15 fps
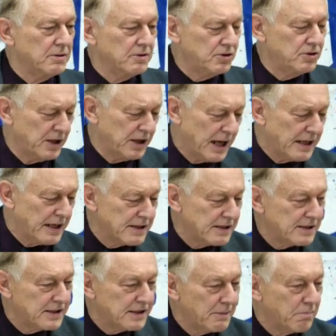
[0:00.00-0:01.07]
she gets a
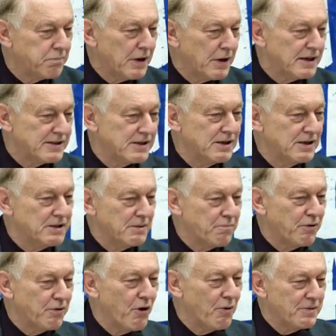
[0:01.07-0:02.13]
C+ in
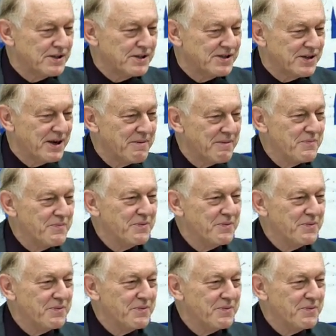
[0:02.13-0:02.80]
diplomacy.